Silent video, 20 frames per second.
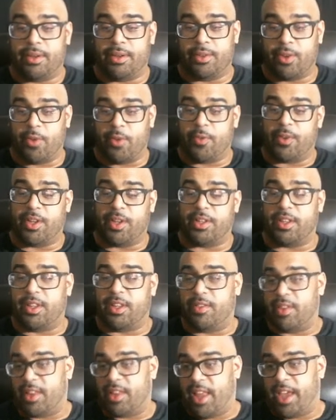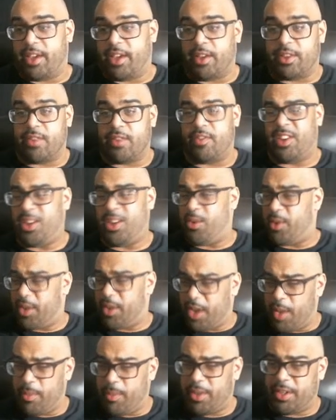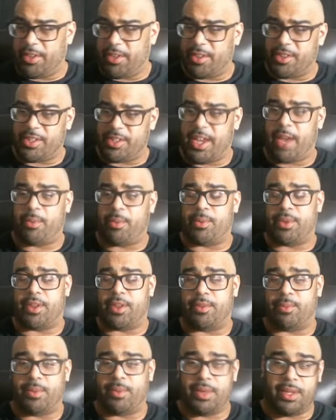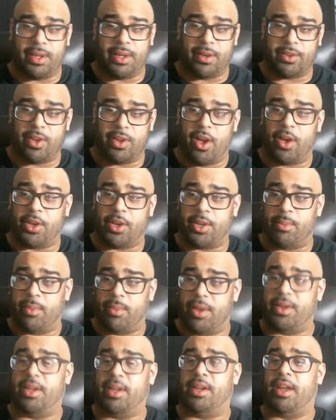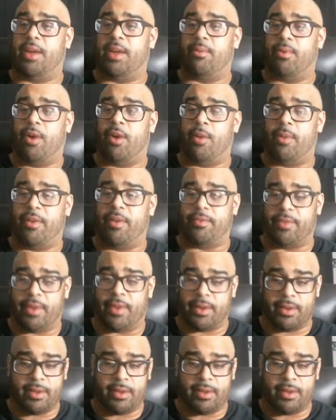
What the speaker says: Don't forget to leave a like on the video and come in here and chat with us. We are talking Monday Night Raw, my friend.